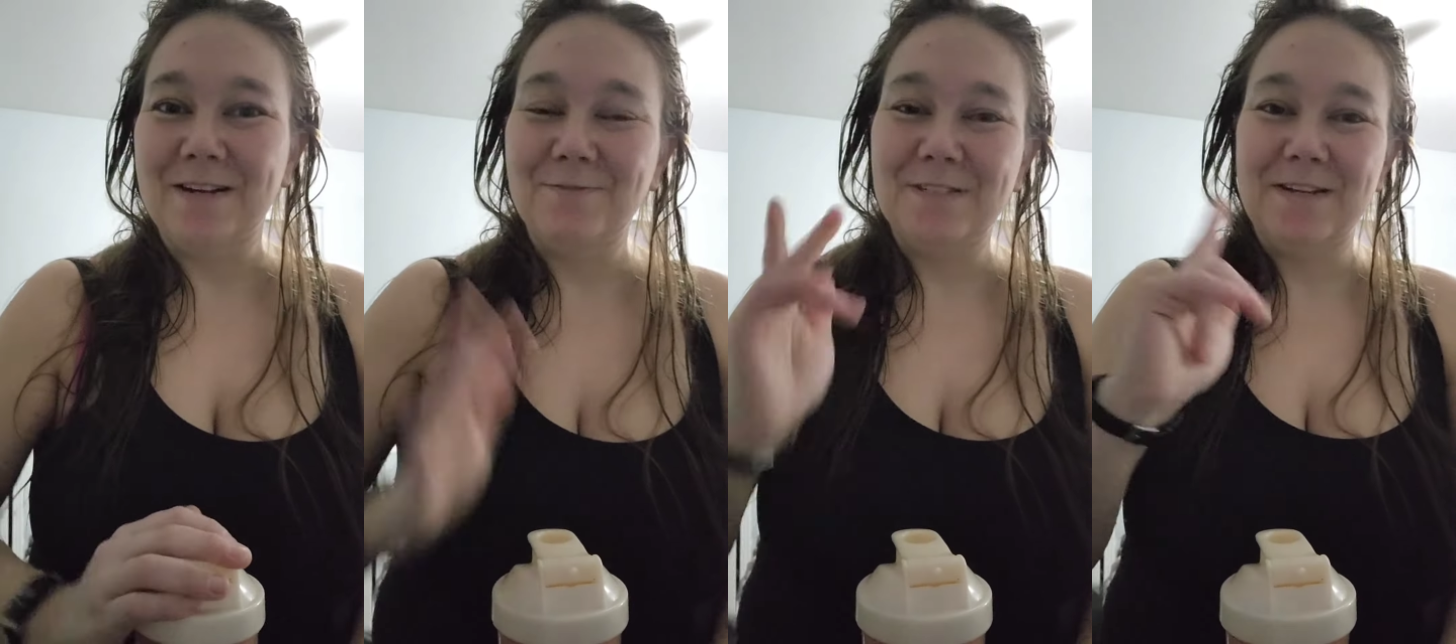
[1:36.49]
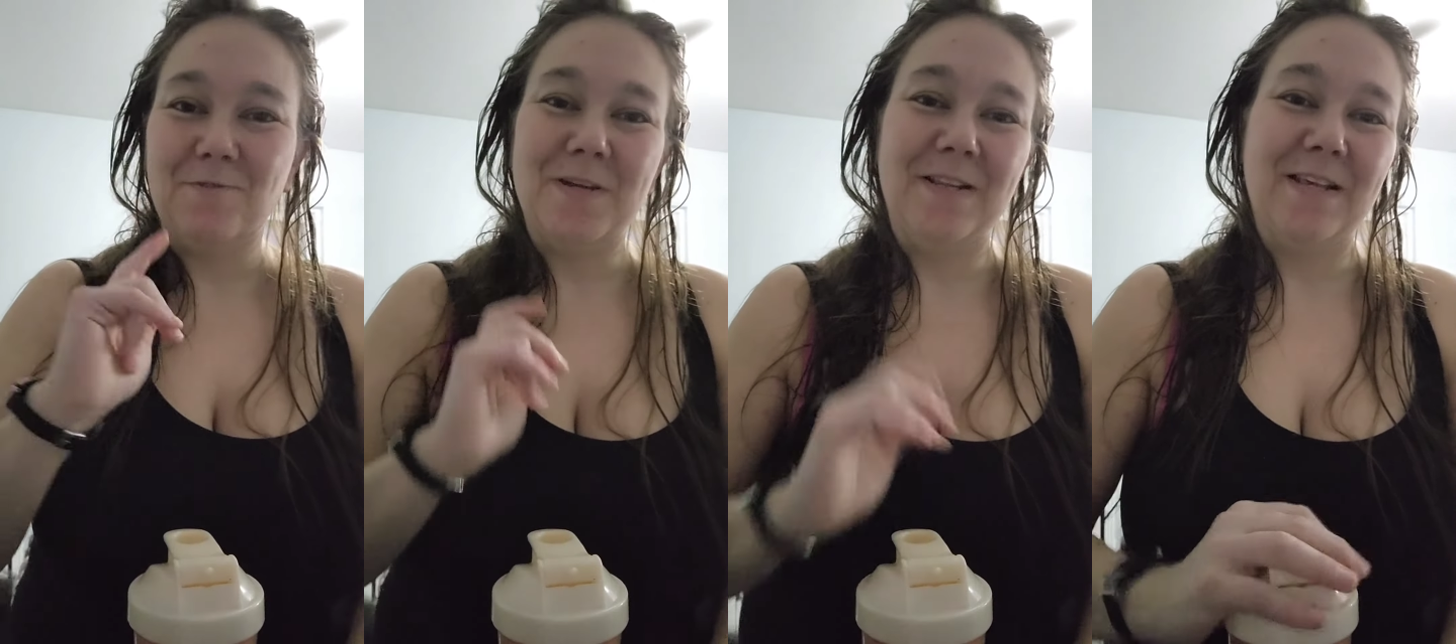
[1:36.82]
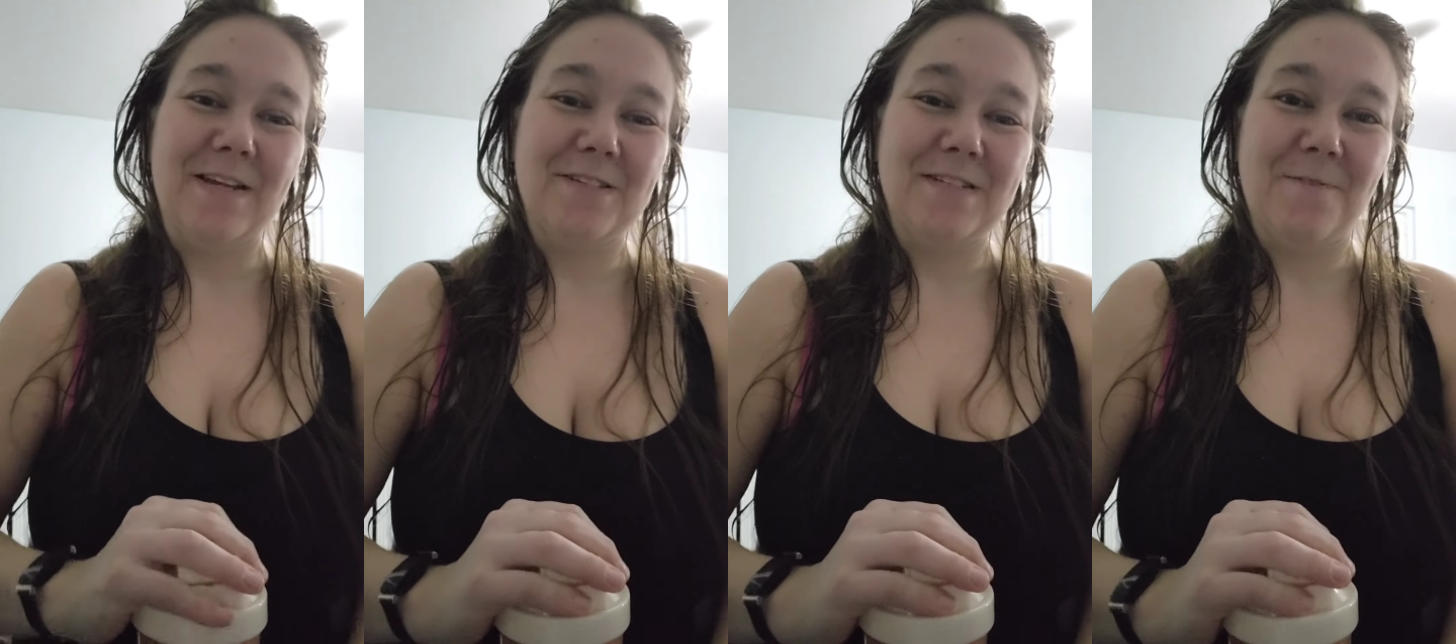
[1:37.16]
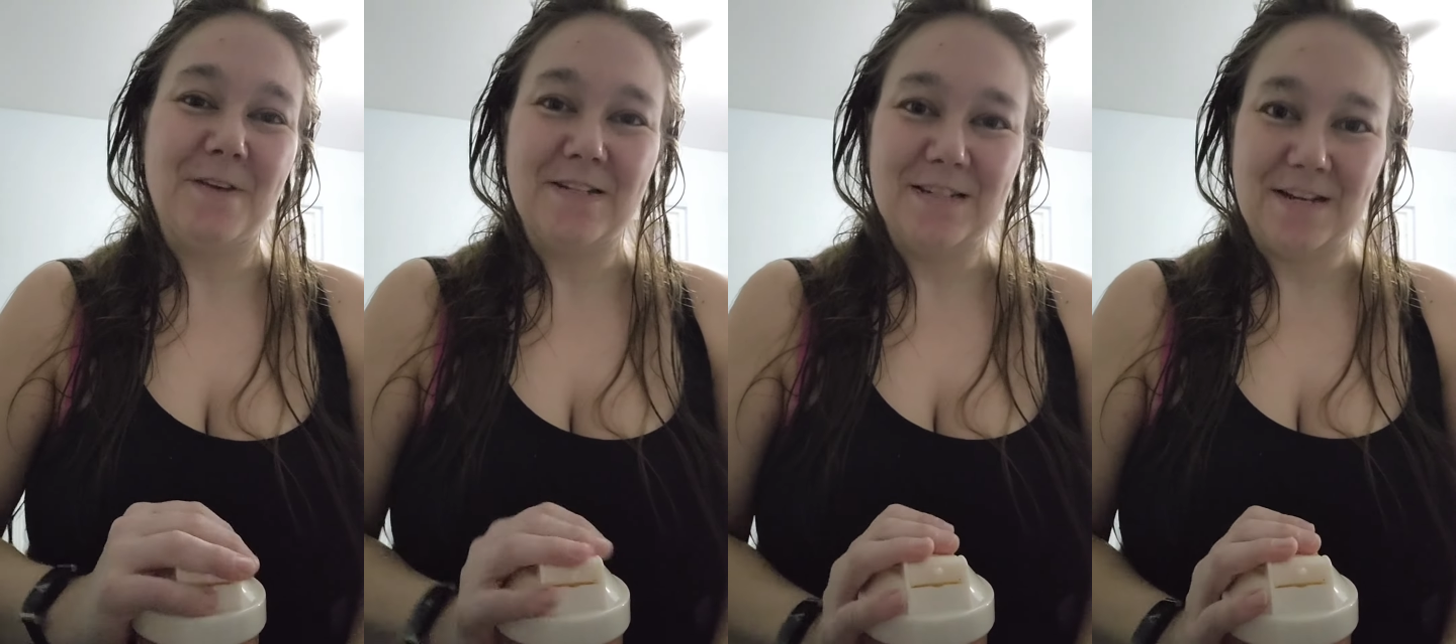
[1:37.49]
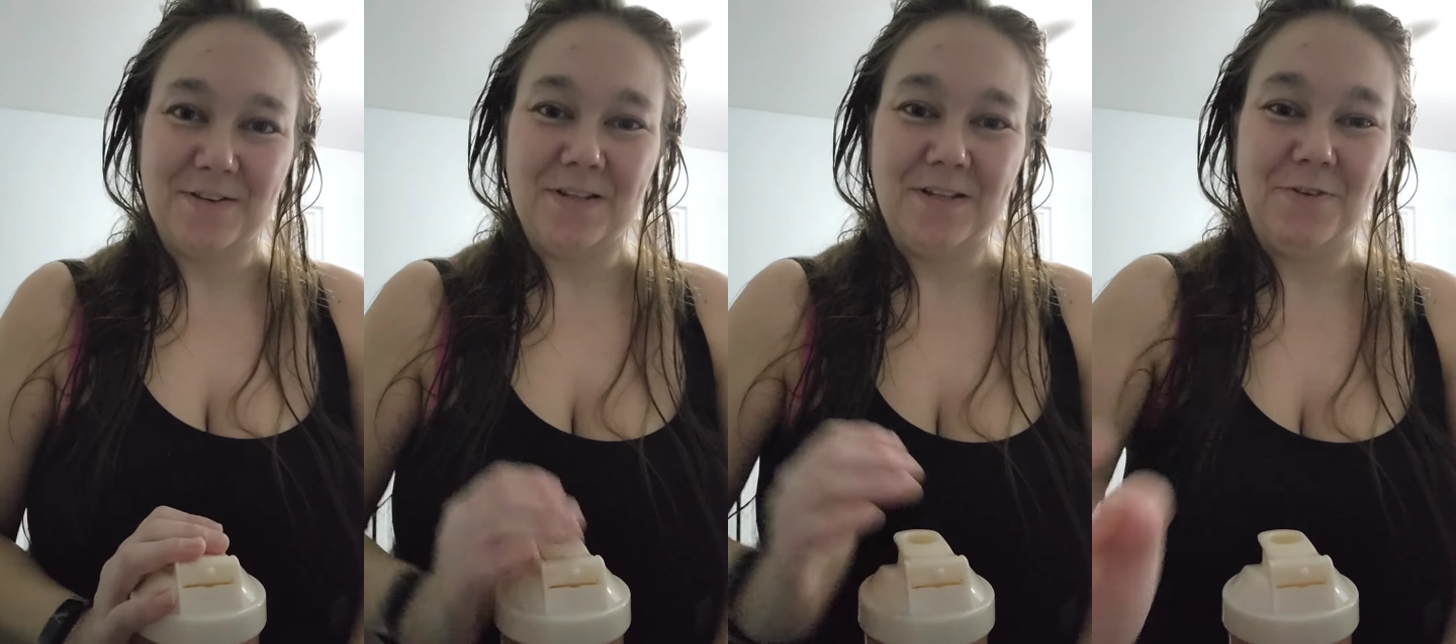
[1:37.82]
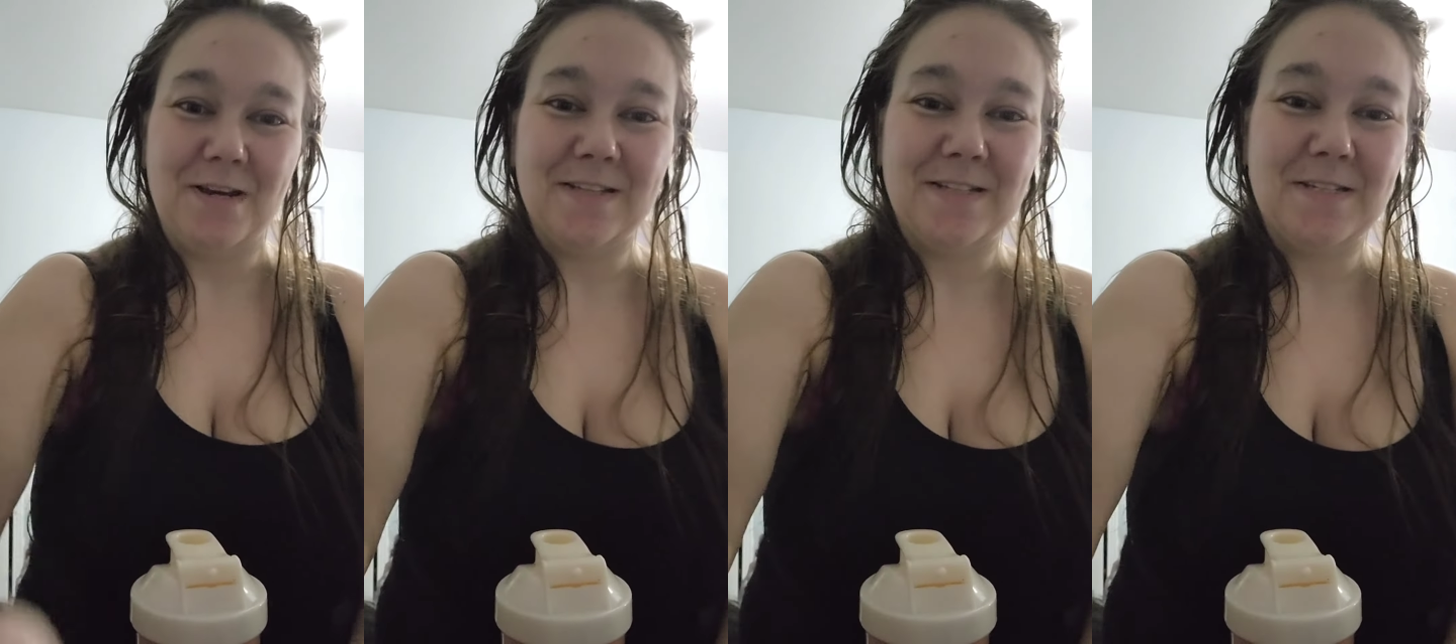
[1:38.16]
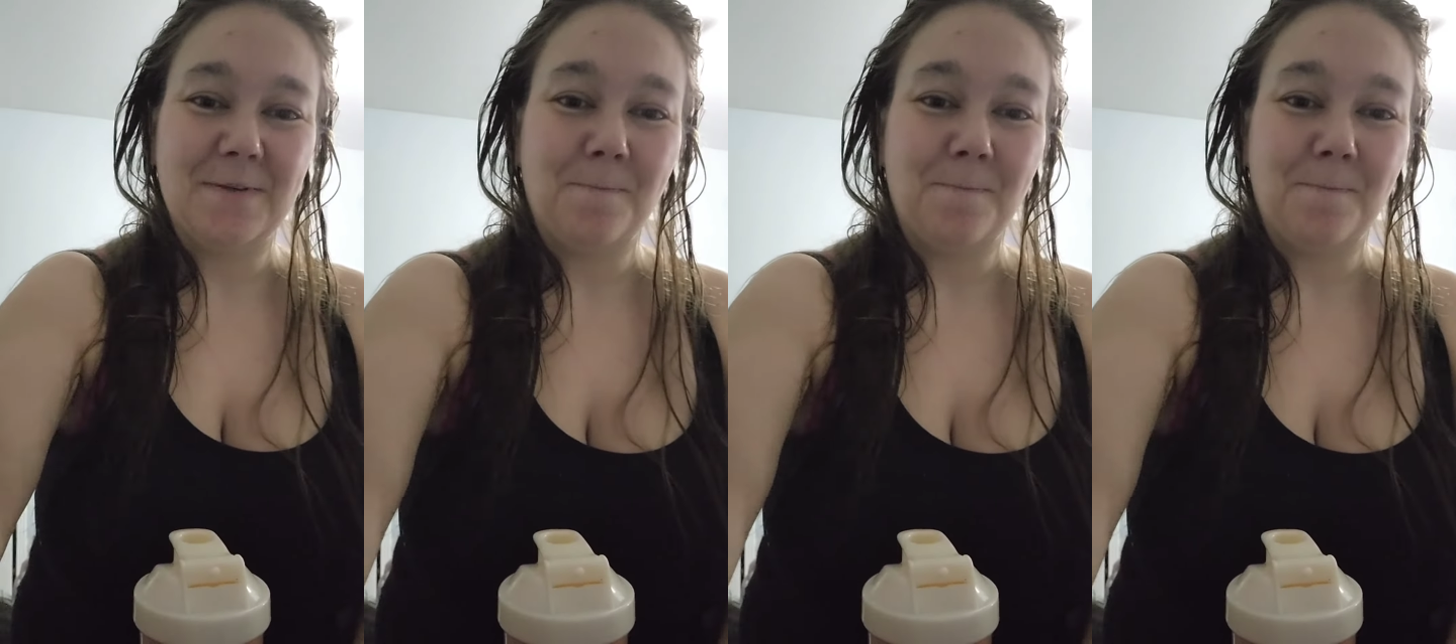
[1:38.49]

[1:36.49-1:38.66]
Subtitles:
I will see everybody later. Stay fit, stay healthy. You got this.